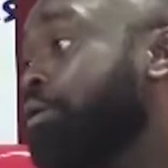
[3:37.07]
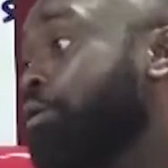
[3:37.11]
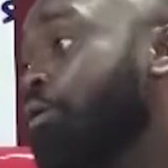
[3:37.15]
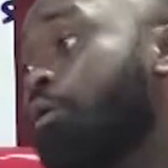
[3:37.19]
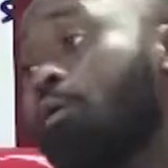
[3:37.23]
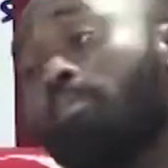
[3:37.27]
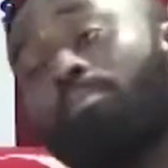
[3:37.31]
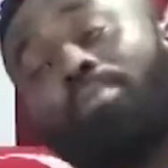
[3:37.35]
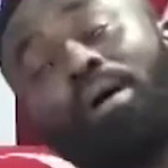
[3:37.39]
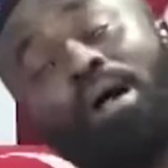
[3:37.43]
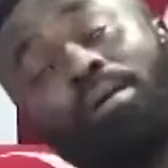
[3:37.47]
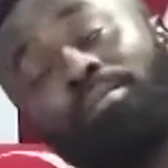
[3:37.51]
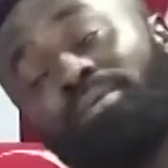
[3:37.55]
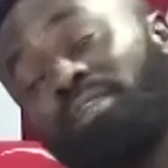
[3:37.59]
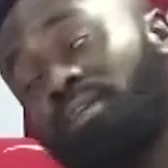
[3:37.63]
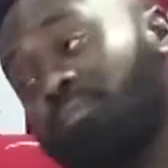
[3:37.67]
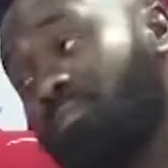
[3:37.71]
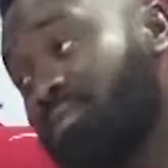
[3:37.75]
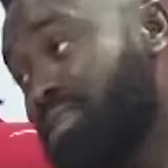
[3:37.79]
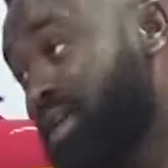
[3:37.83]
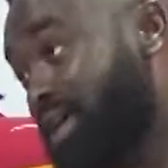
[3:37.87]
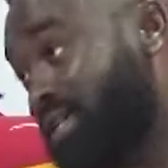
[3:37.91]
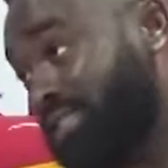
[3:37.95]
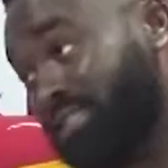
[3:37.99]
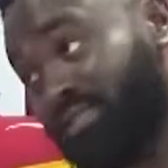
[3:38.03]
O pa me de
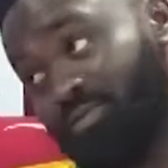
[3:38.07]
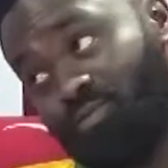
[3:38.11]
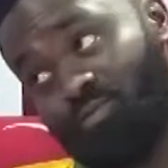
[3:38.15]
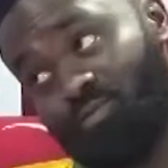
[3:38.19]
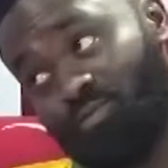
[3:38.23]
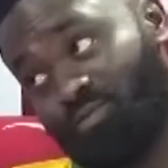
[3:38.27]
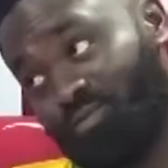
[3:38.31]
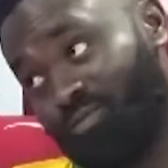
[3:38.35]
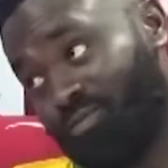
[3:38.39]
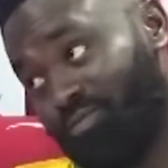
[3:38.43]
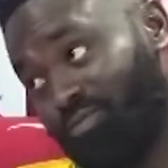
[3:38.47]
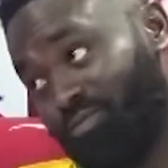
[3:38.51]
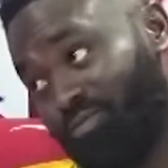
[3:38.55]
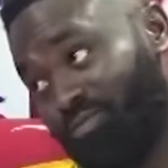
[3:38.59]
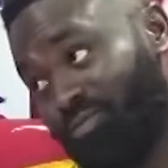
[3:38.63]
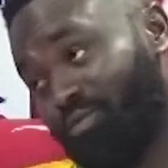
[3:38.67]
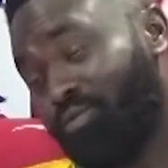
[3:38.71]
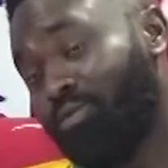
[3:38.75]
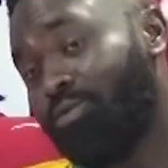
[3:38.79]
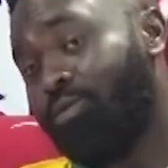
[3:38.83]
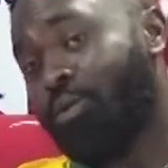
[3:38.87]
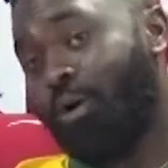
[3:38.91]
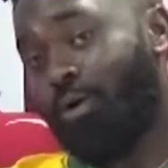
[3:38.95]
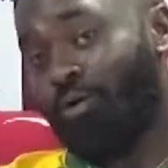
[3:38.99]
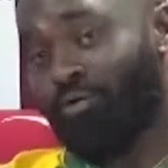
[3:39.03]
mi yesem o.
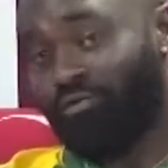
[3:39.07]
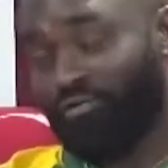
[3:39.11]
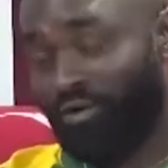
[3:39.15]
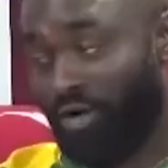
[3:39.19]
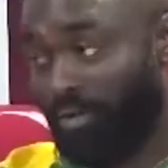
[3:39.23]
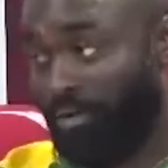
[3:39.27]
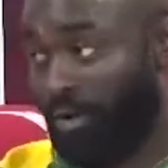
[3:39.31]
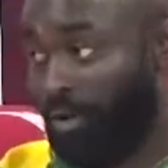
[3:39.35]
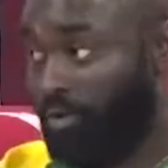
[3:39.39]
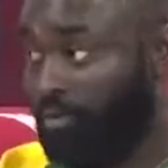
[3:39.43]
O no akofa ba